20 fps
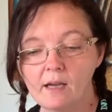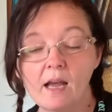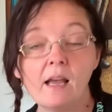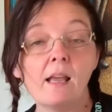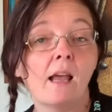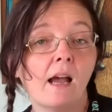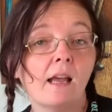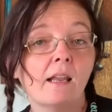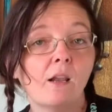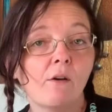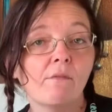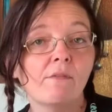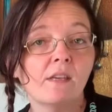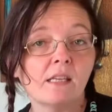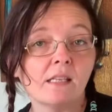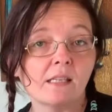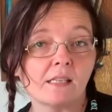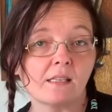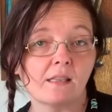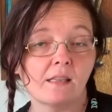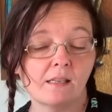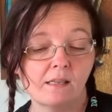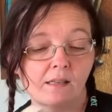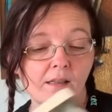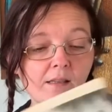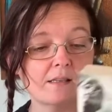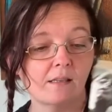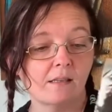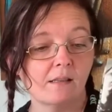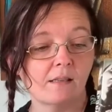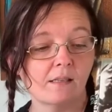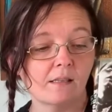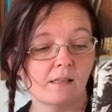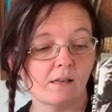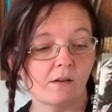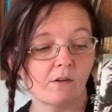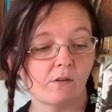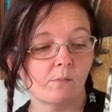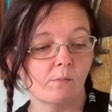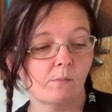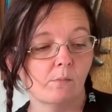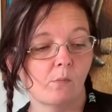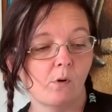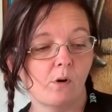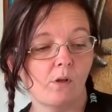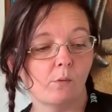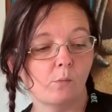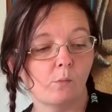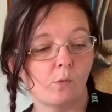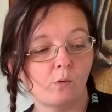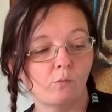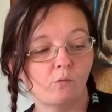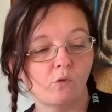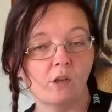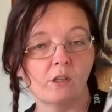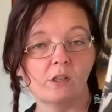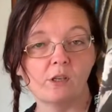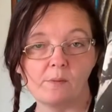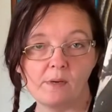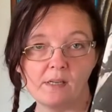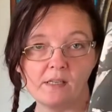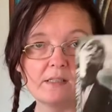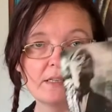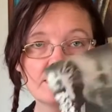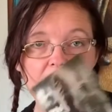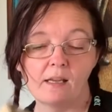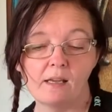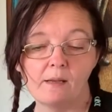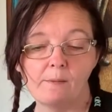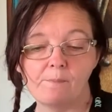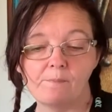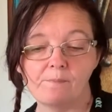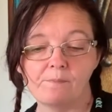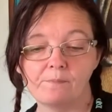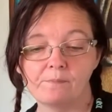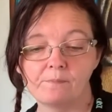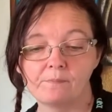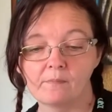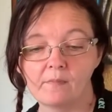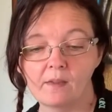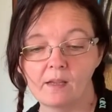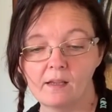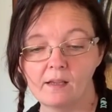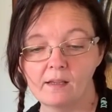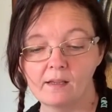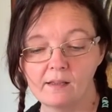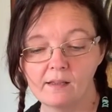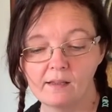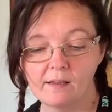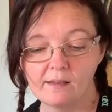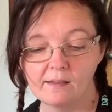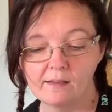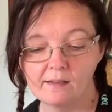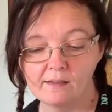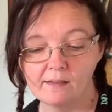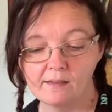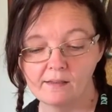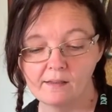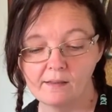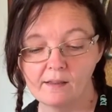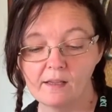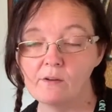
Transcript: I love these. These are more than one volume, and they're